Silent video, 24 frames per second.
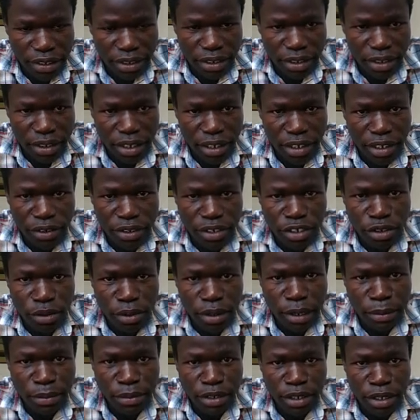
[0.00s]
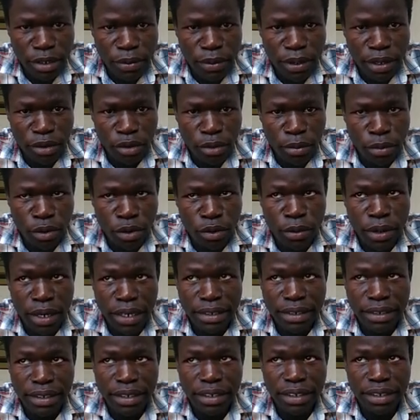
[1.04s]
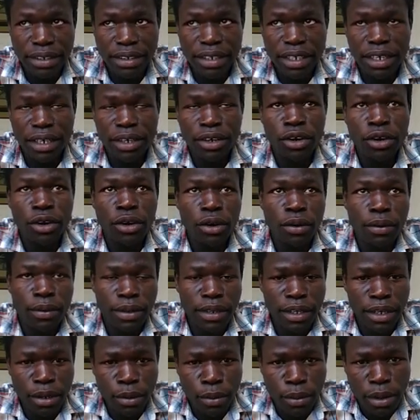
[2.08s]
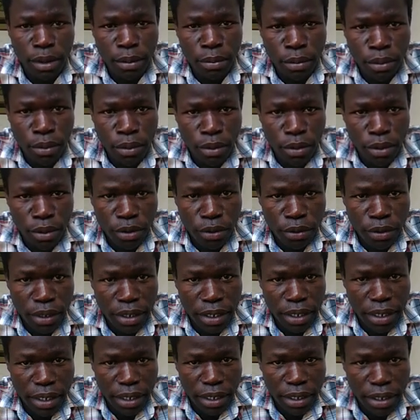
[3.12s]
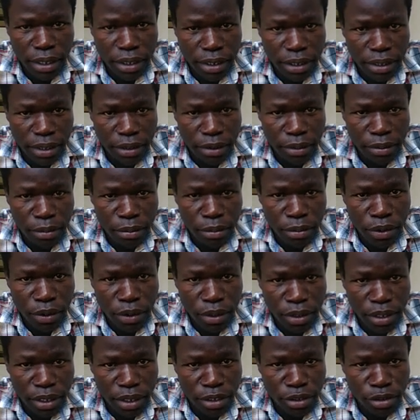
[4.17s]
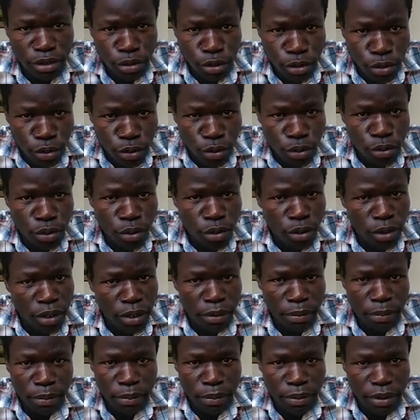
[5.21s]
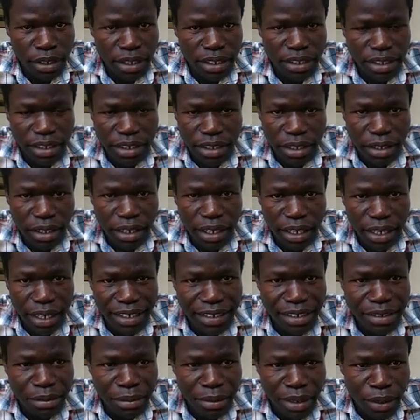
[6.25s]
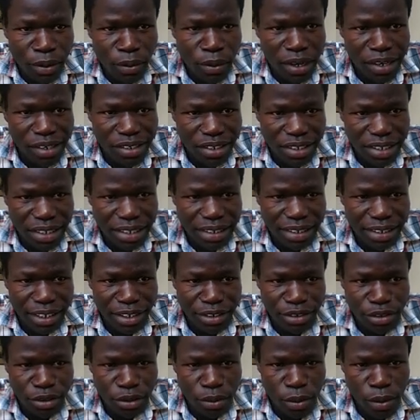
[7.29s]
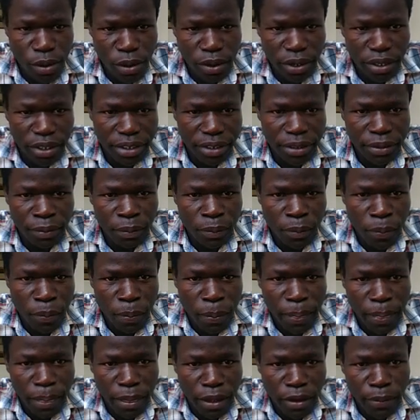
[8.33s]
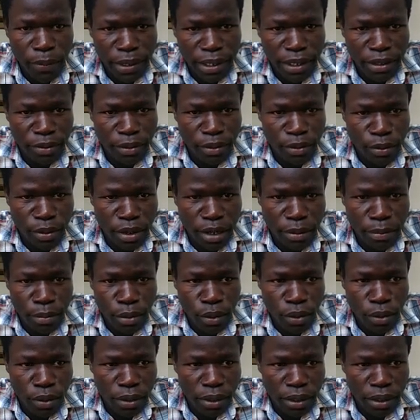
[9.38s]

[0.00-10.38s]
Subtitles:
Now the reason why I'm saying one or more worksheets is that within a workbook you can add more than two, just as many worksheets as you want. Now we're done with workbook.